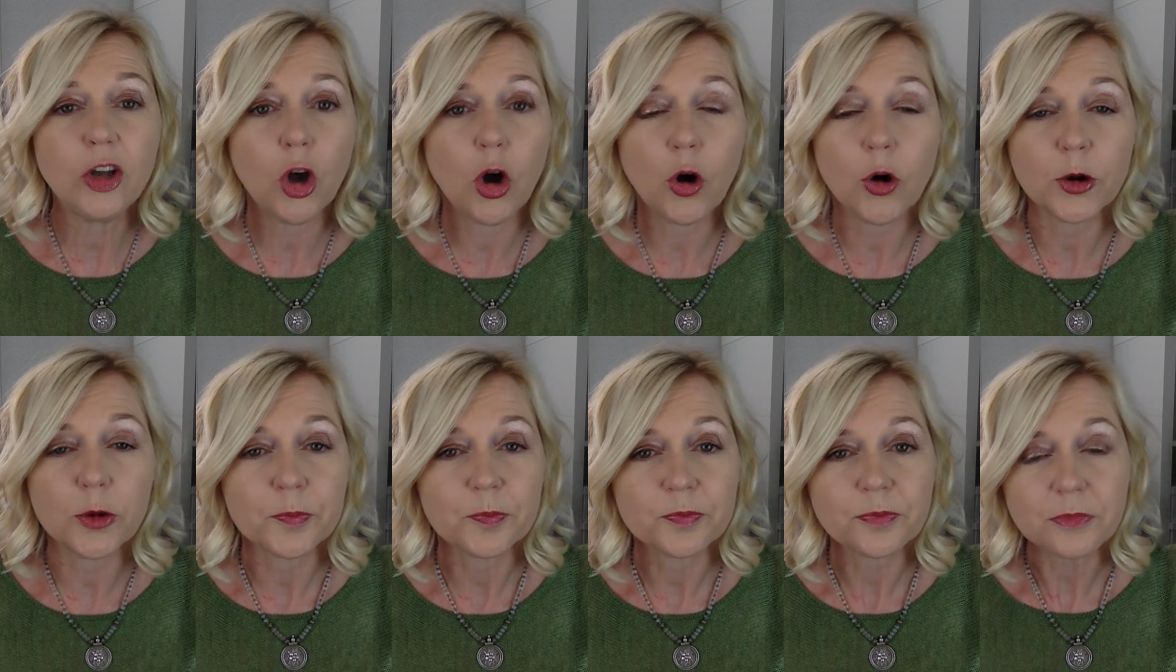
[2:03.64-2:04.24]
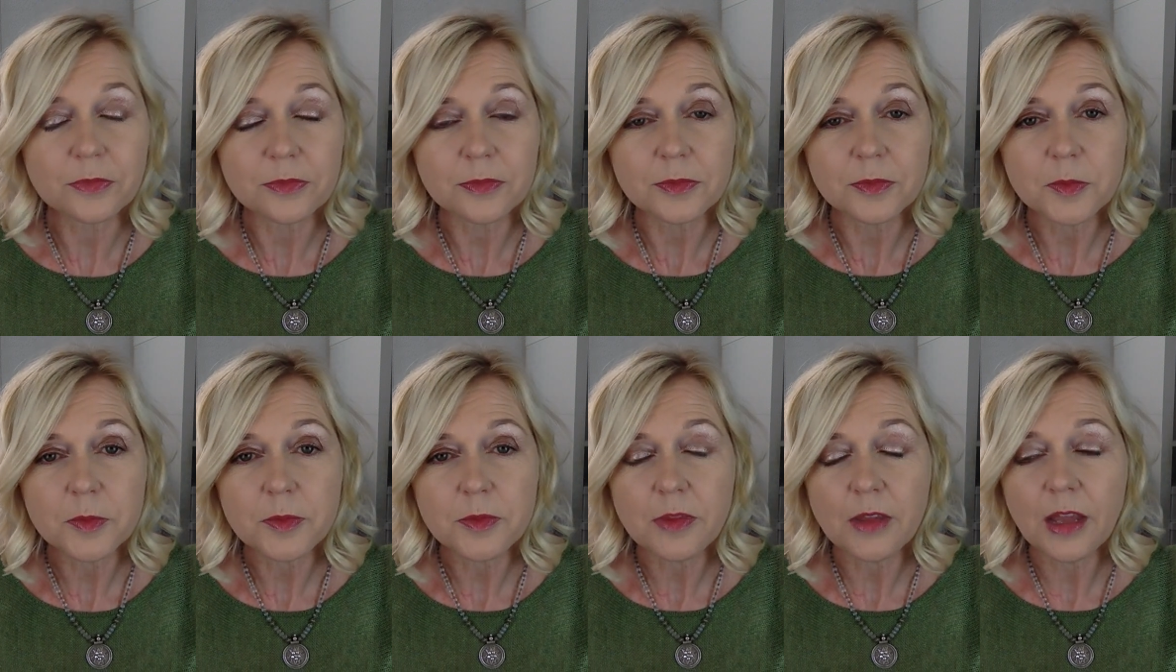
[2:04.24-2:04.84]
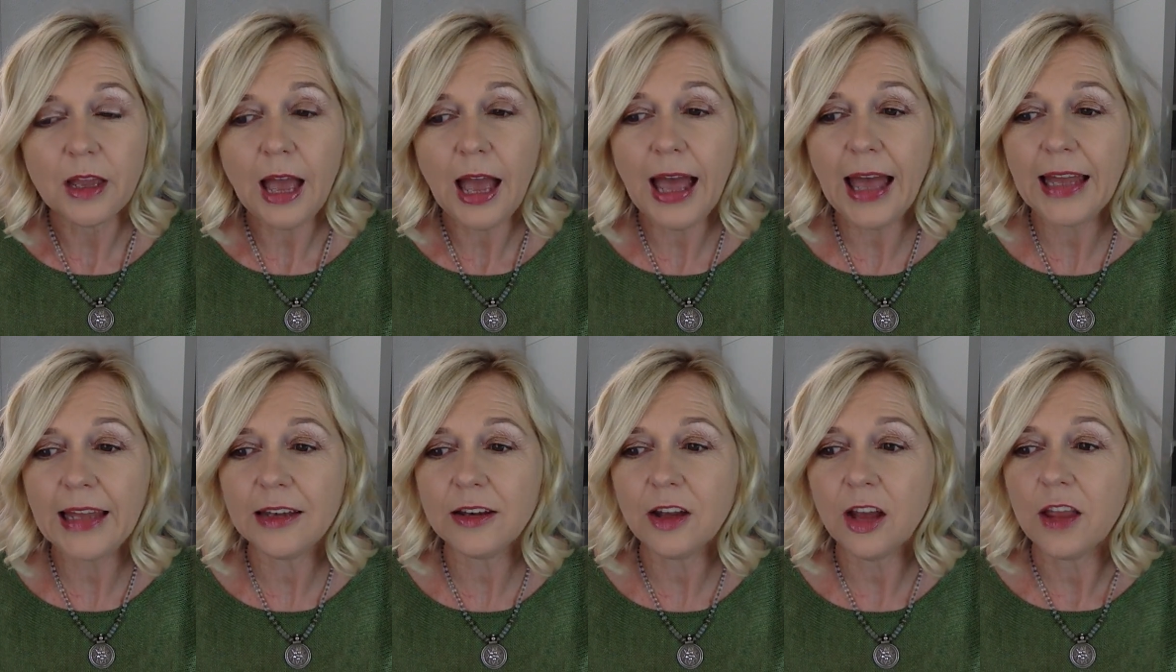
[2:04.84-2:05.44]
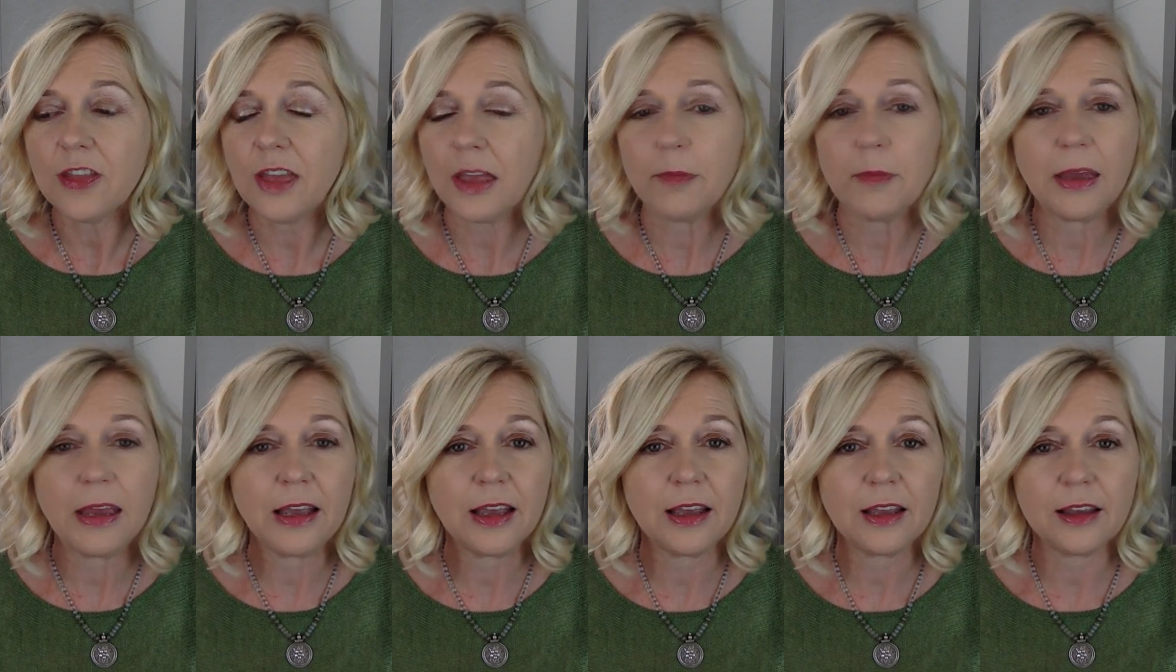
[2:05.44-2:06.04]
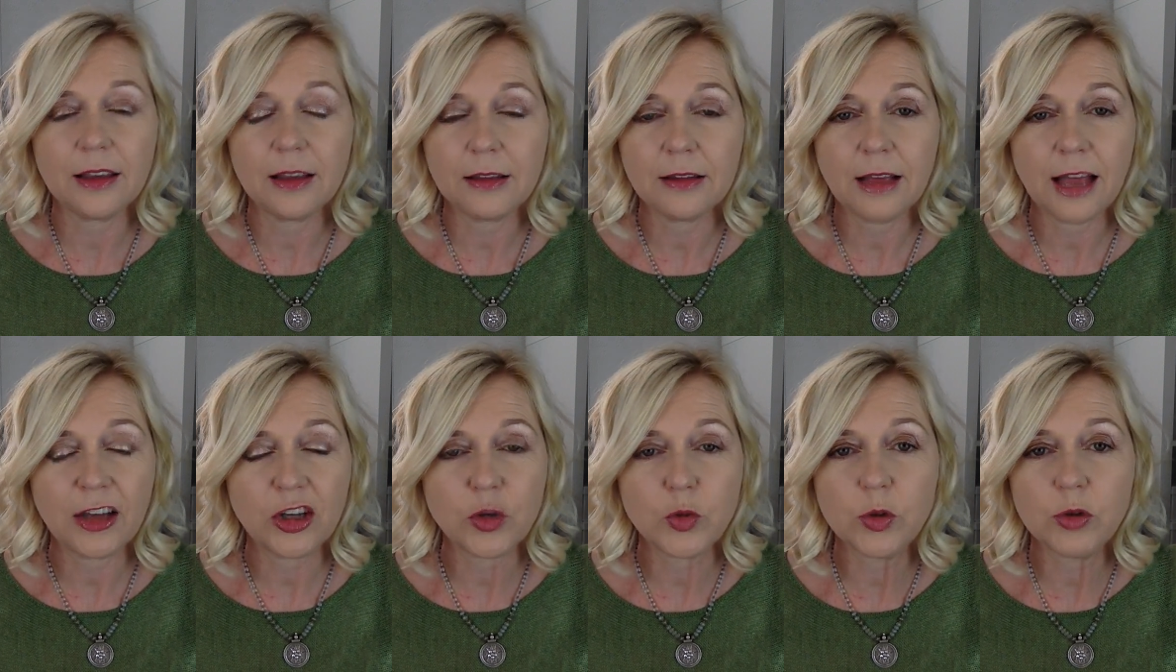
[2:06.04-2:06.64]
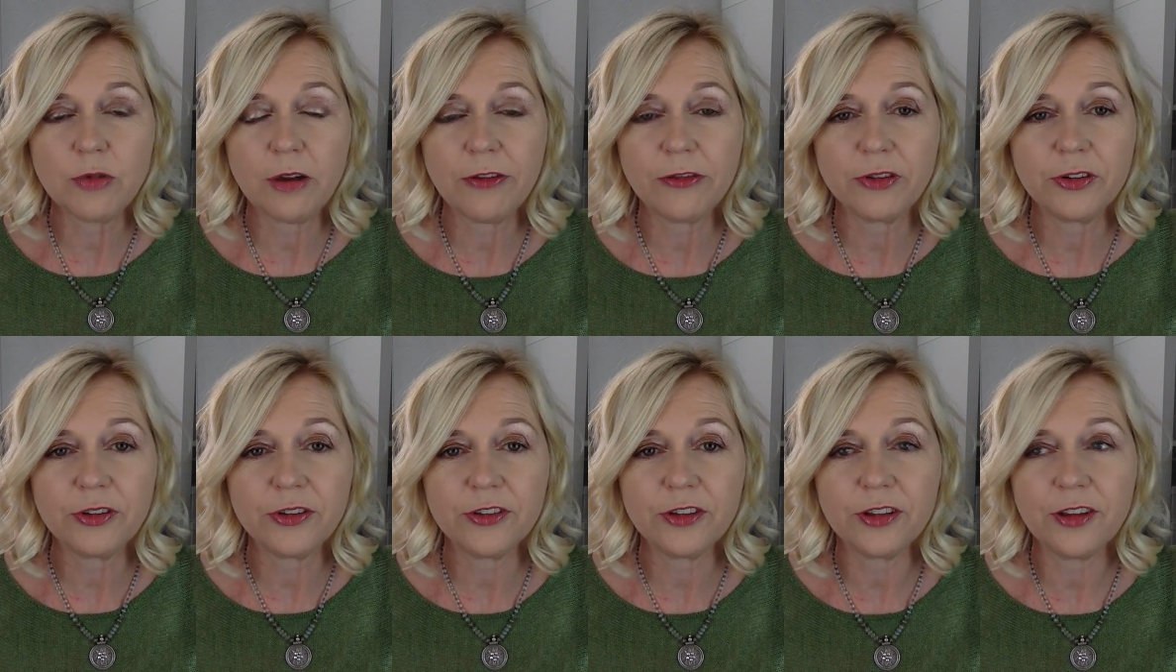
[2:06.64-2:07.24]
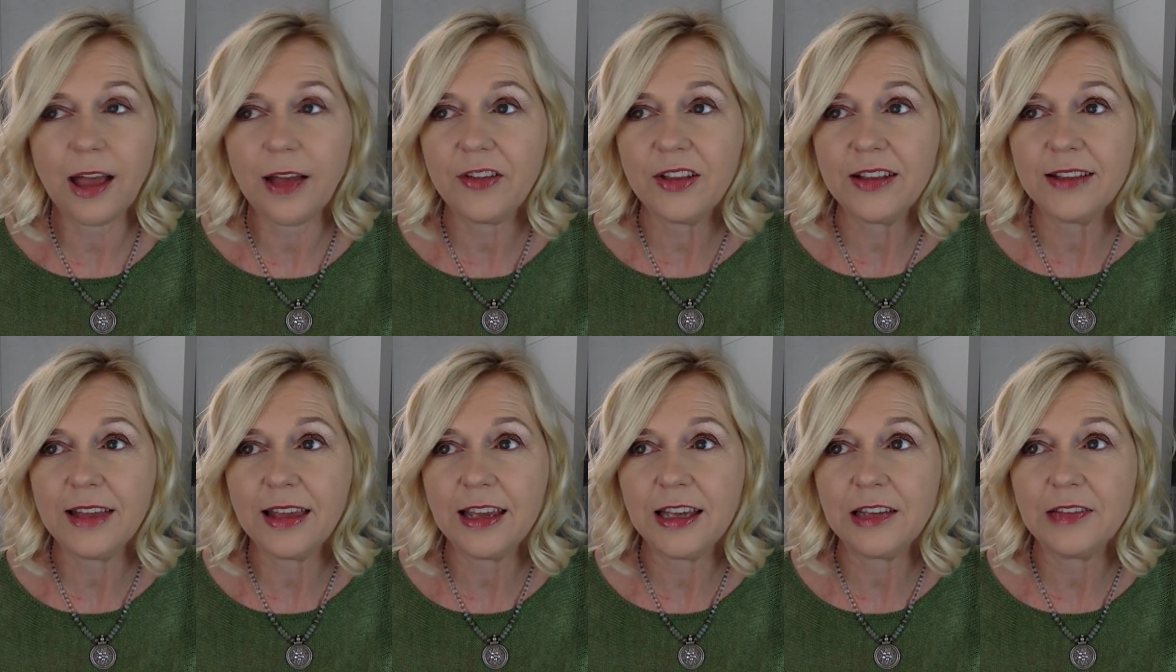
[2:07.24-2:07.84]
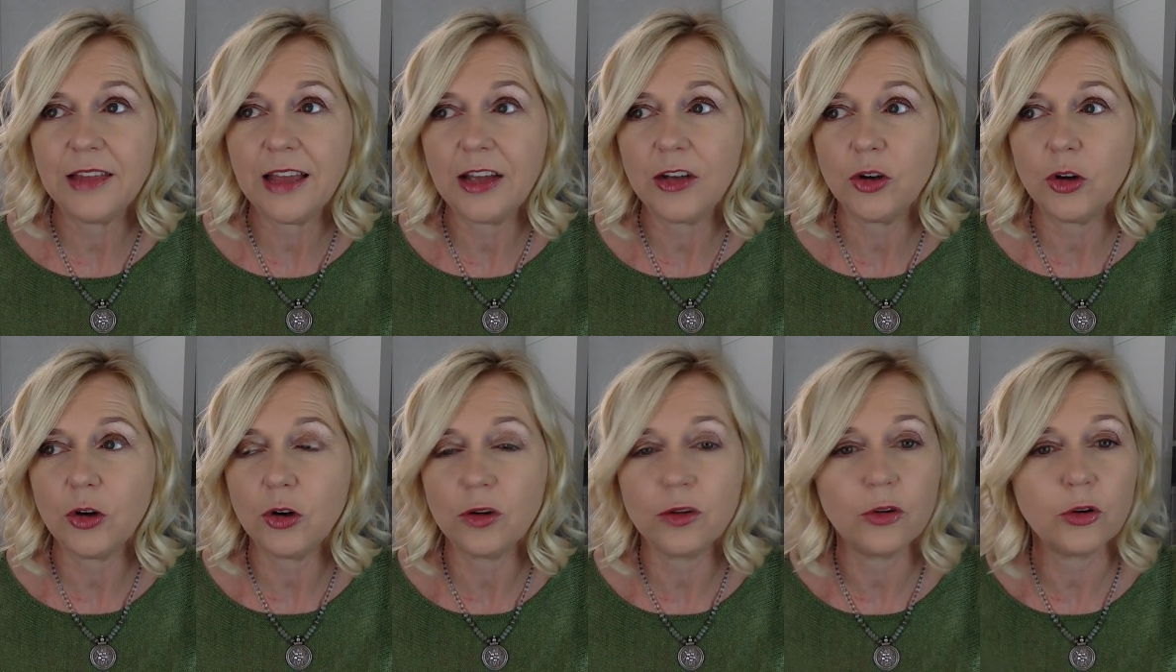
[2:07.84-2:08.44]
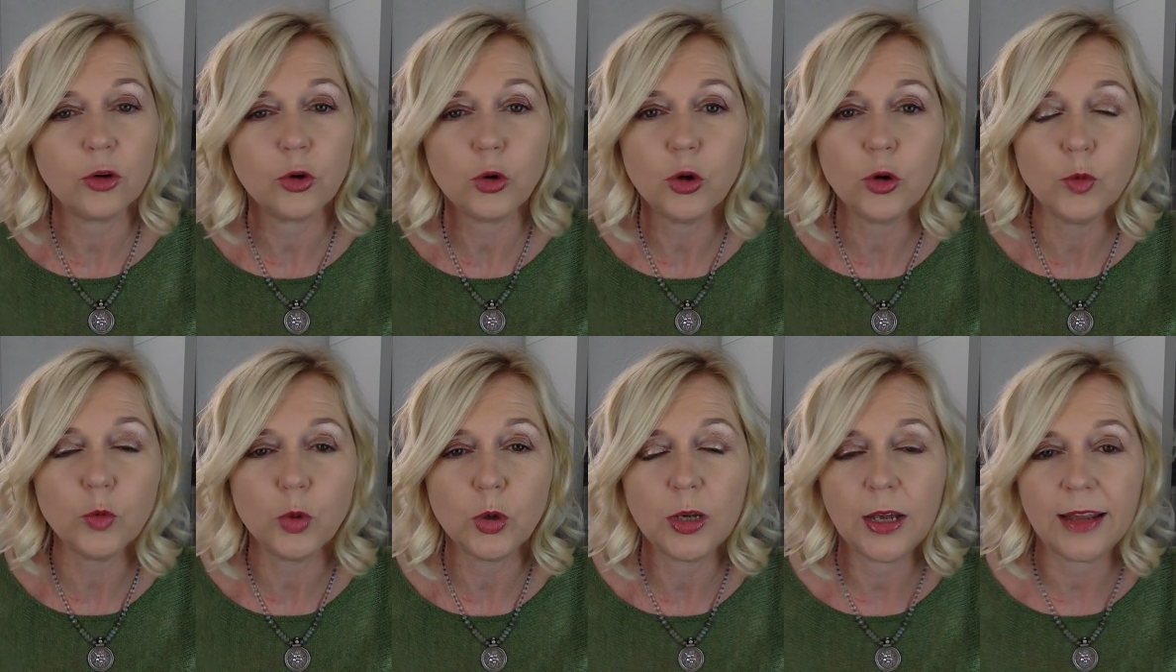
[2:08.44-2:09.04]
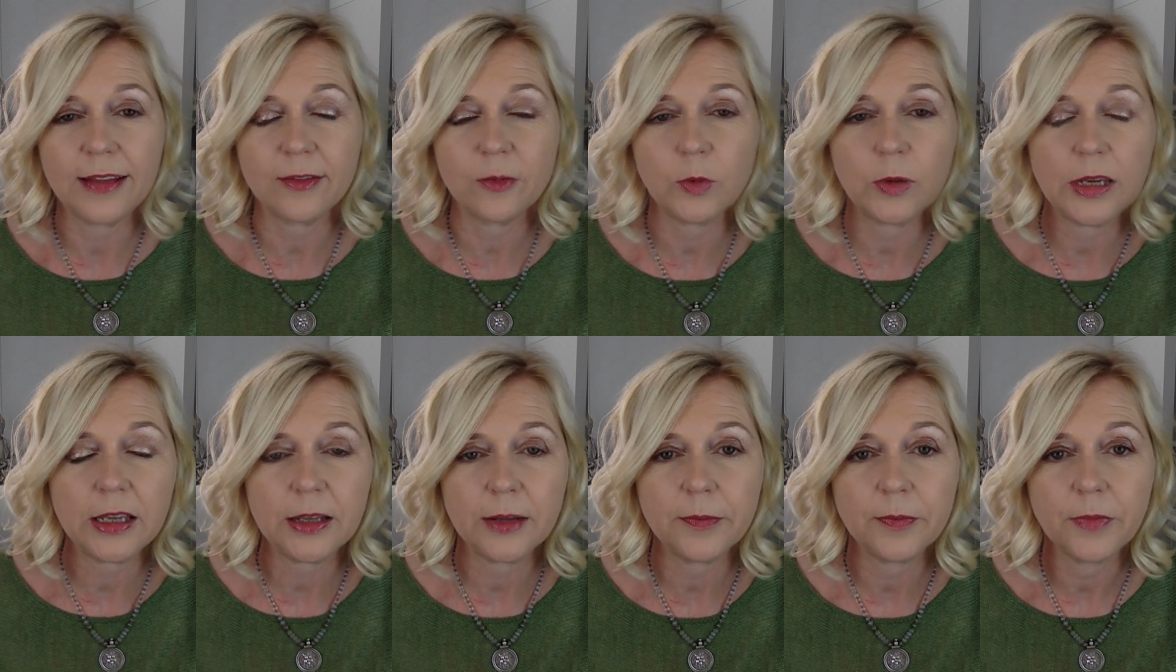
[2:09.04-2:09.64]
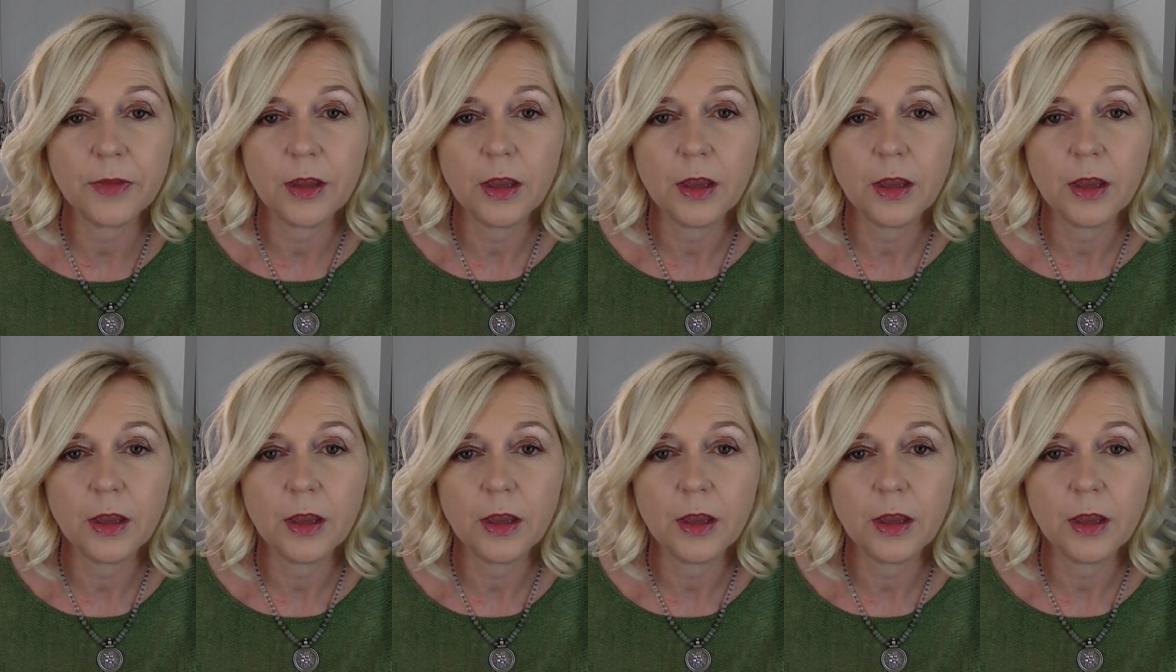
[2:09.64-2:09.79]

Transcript: dog, and they make casual reference to having taken their dog to Cornwall last week.